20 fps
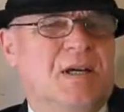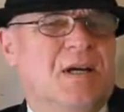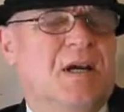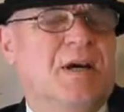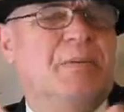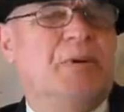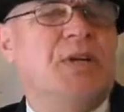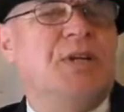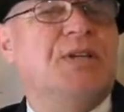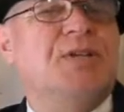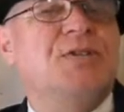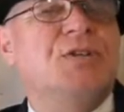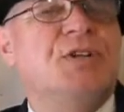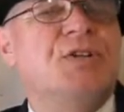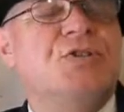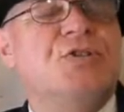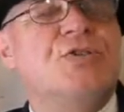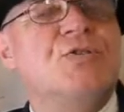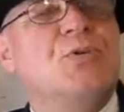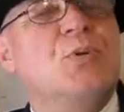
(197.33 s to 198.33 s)
it's
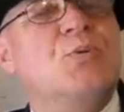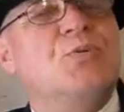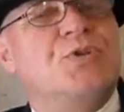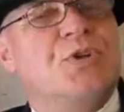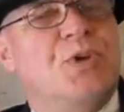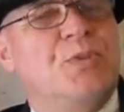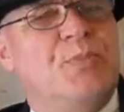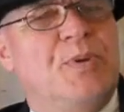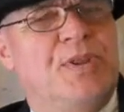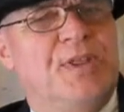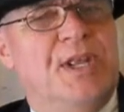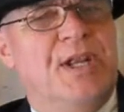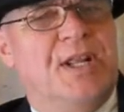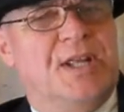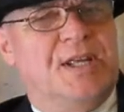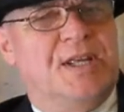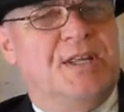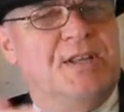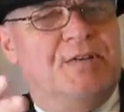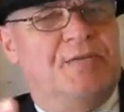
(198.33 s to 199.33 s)
just all so
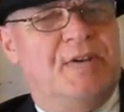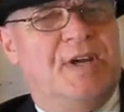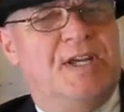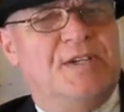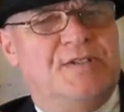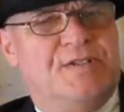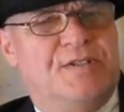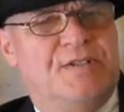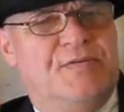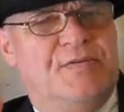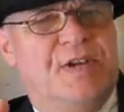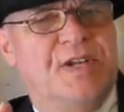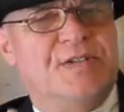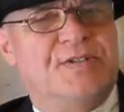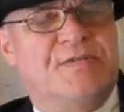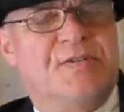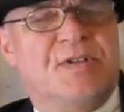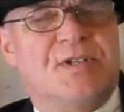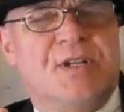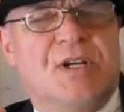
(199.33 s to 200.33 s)
pathetic in the face
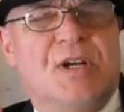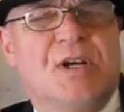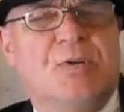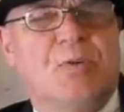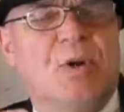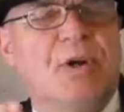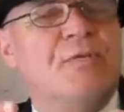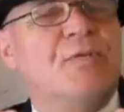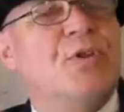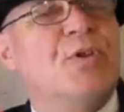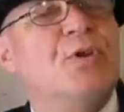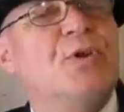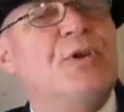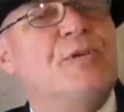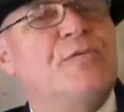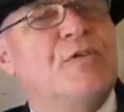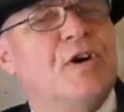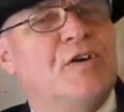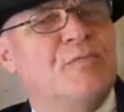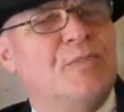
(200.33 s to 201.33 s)
of it. We have a
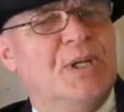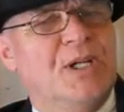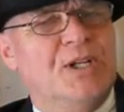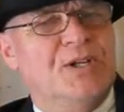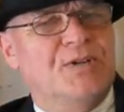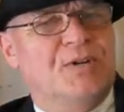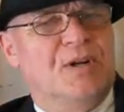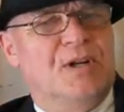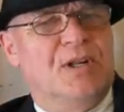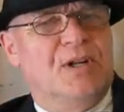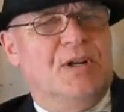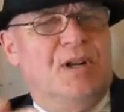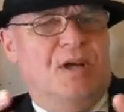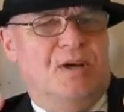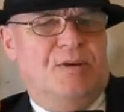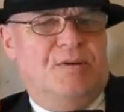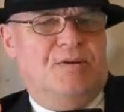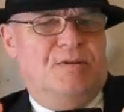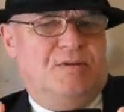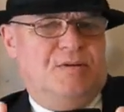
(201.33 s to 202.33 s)
$35 billion
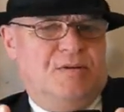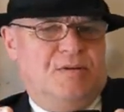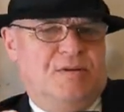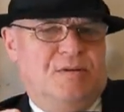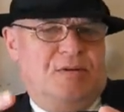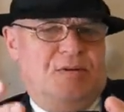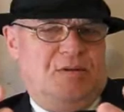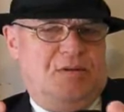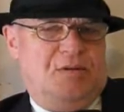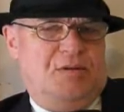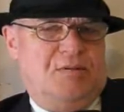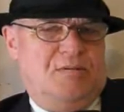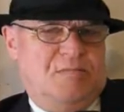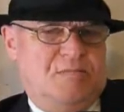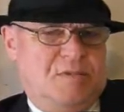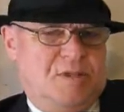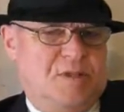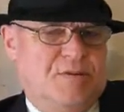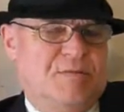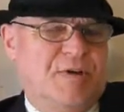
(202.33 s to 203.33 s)
loan
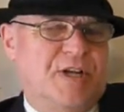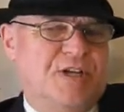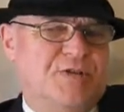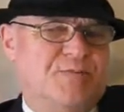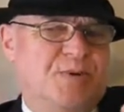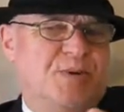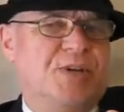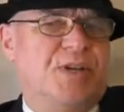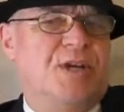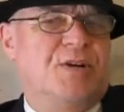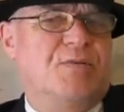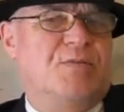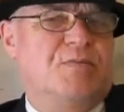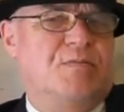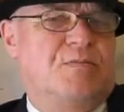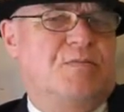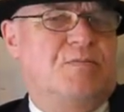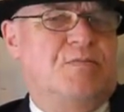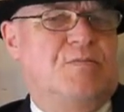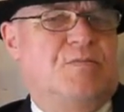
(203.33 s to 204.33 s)
arrangement that
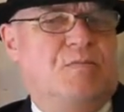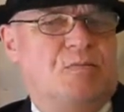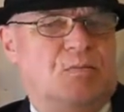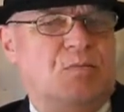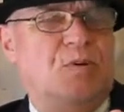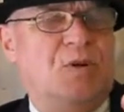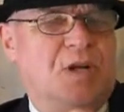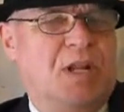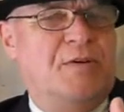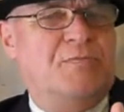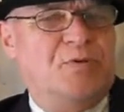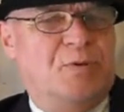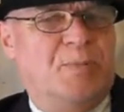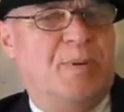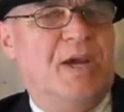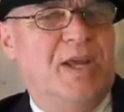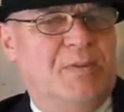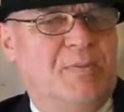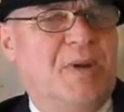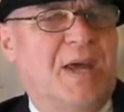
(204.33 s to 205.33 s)
we'll have to
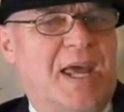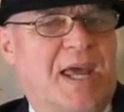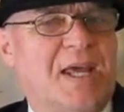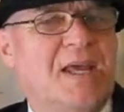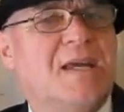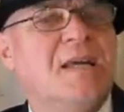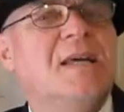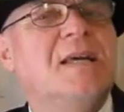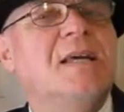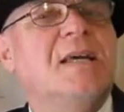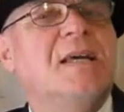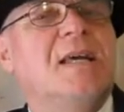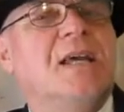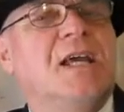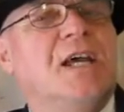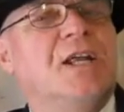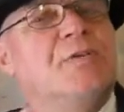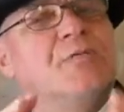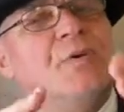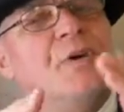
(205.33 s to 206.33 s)
pay back,
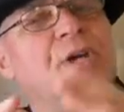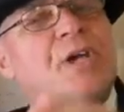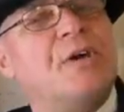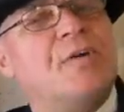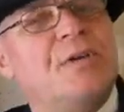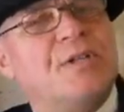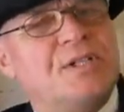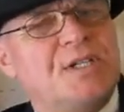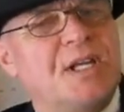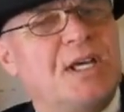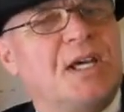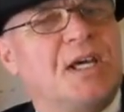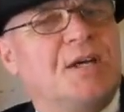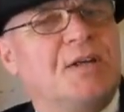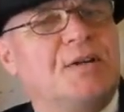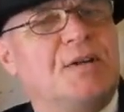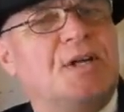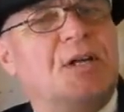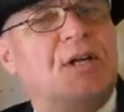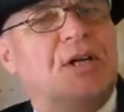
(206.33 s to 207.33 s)
and if we're going
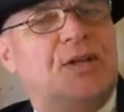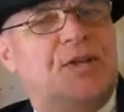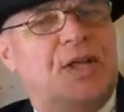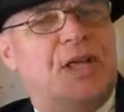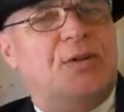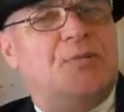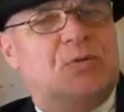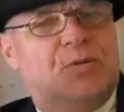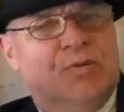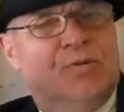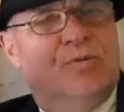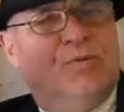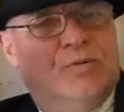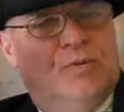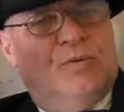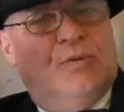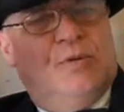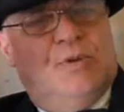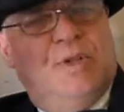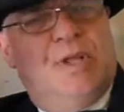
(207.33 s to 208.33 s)
down, that will
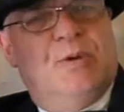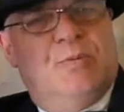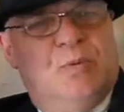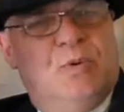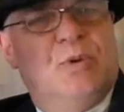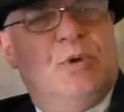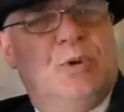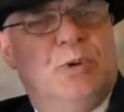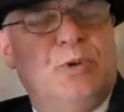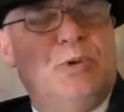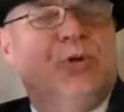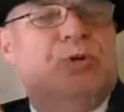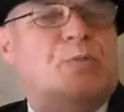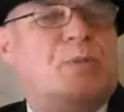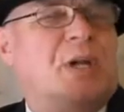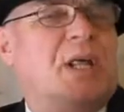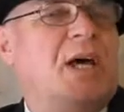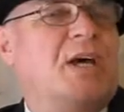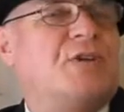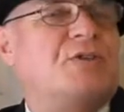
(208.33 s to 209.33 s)

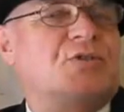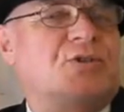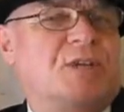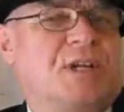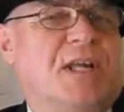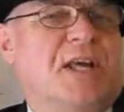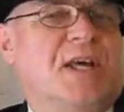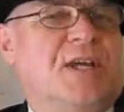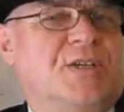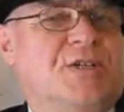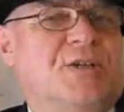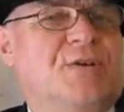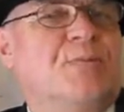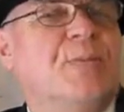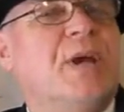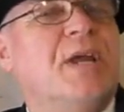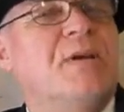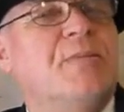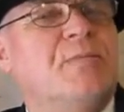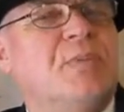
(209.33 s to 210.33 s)
loom larger and larger. It
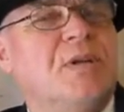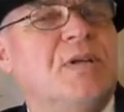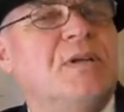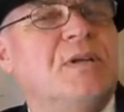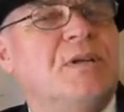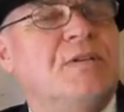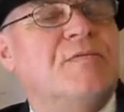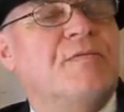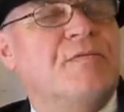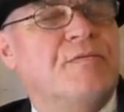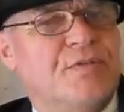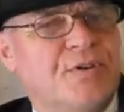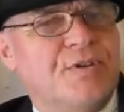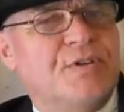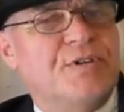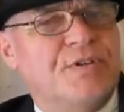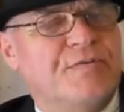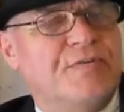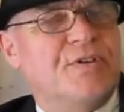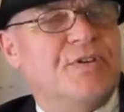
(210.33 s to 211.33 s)
may be
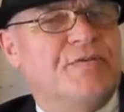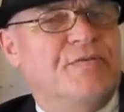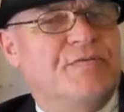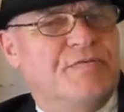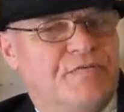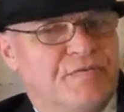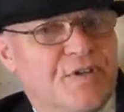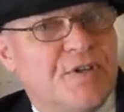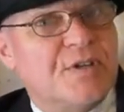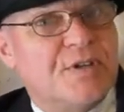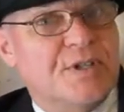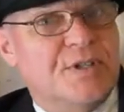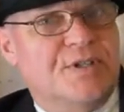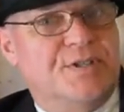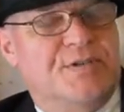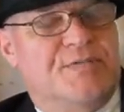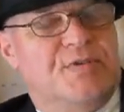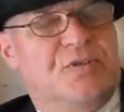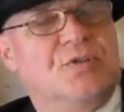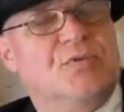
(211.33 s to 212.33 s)
very, very, very
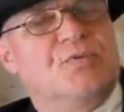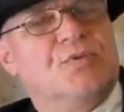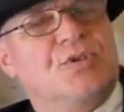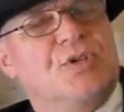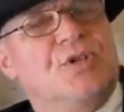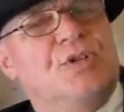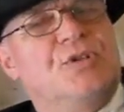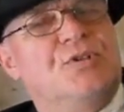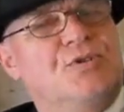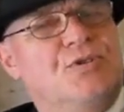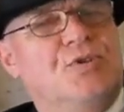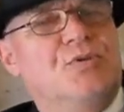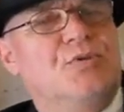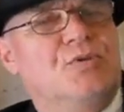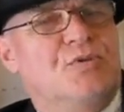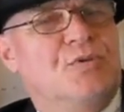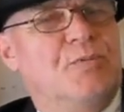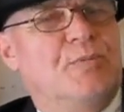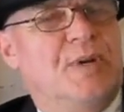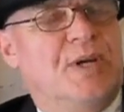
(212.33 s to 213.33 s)
difficult to
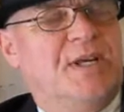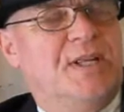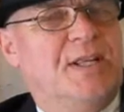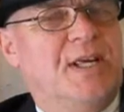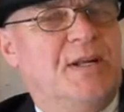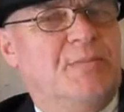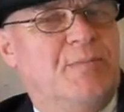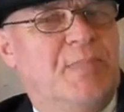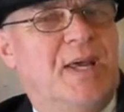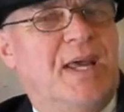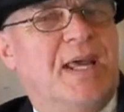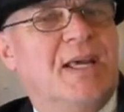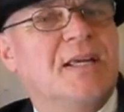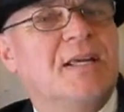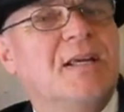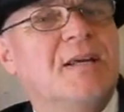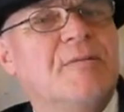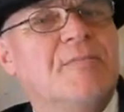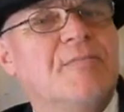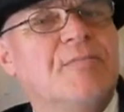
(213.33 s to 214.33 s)
pay that
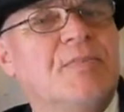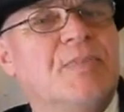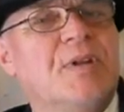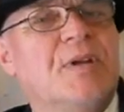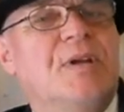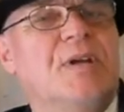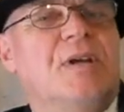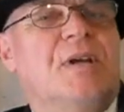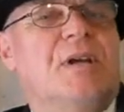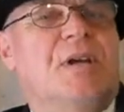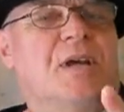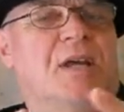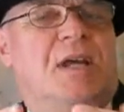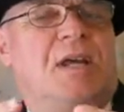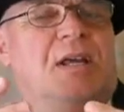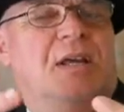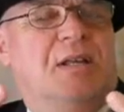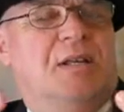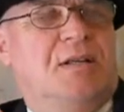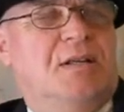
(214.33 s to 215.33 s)
back,
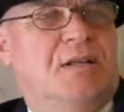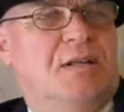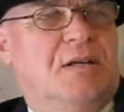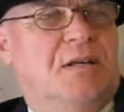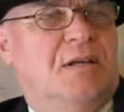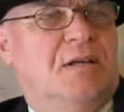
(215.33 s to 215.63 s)
and